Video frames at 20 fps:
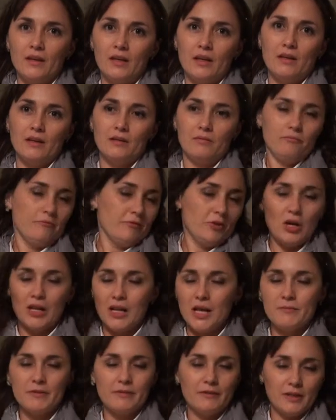uh,
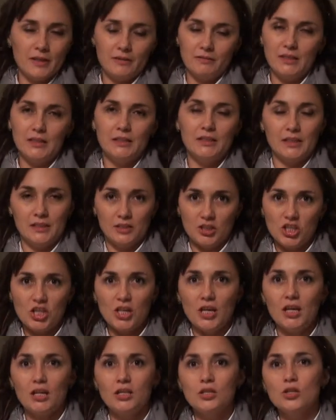climate variability and
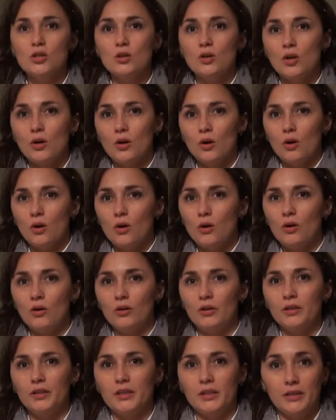change
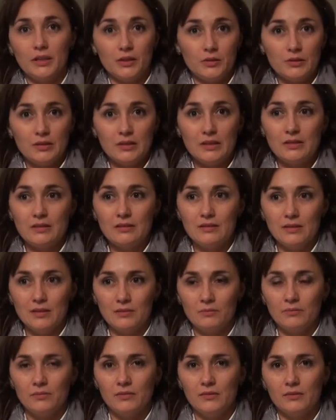on an
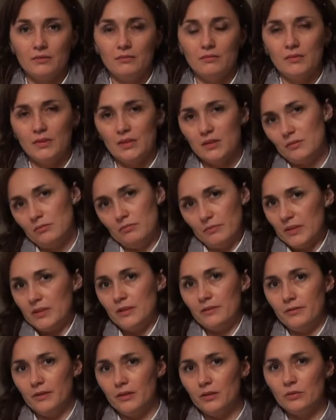ecosystem
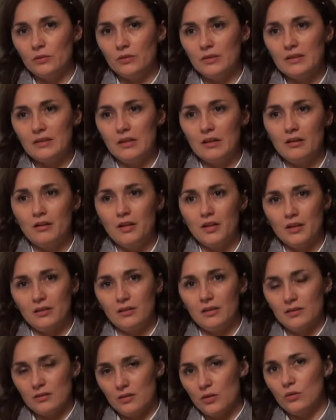specific to this
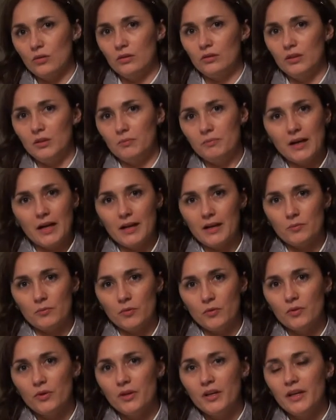area that's called the
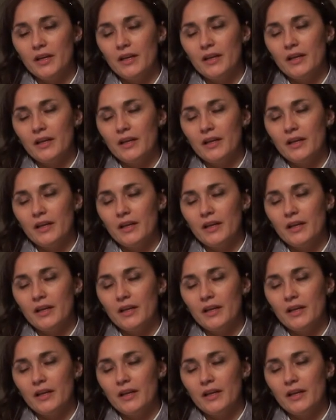Paramo.